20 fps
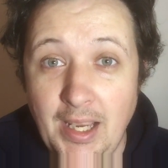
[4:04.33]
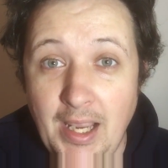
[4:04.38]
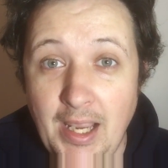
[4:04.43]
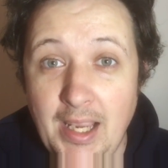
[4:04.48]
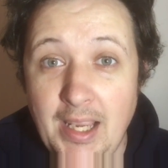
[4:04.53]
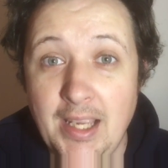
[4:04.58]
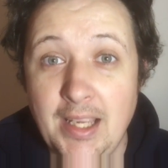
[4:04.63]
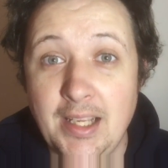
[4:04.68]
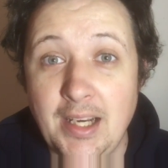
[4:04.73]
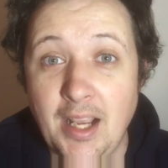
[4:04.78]

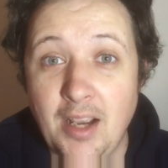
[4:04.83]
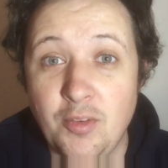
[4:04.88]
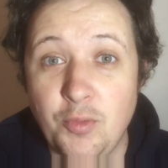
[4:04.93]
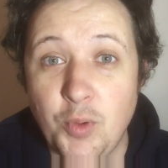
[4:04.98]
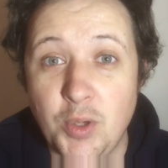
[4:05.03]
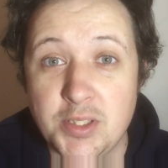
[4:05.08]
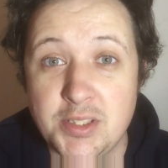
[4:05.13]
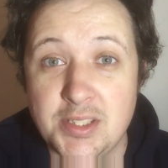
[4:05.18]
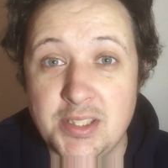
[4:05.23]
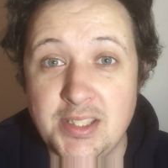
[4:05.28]
And I've
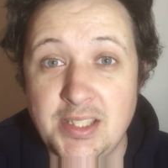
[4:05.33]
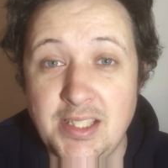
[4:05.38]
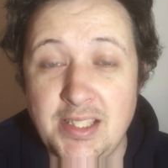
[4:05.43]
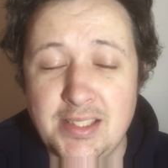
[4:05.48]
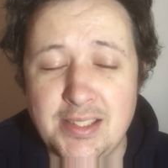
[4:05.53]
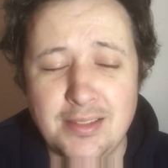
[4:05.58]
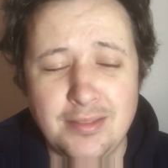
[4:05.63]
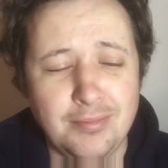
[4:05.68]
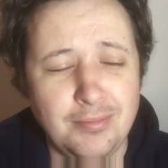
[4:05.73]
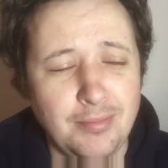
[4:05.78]
watched the
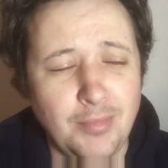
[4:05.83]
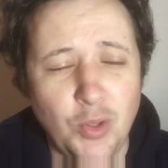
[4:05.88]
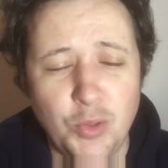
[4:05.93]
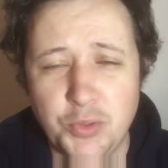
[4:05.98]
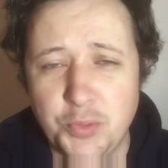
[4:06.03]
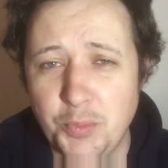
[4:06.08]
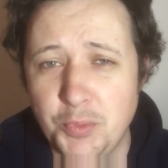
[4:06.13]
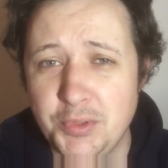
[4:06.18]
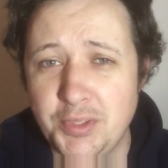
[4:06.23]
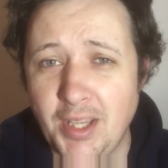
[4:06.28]
season
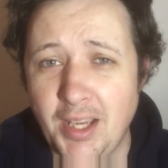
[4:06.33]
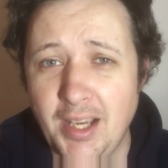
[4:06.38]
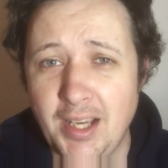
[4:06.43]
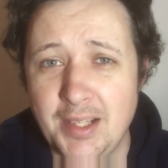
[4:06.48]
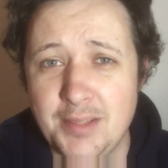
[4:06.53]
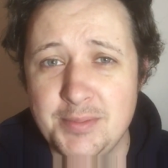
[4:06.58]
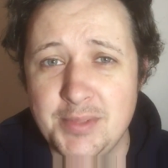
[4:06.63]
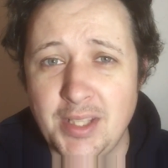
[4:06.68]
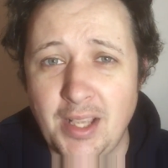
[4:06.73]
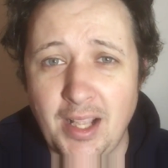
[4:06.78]
multiple times.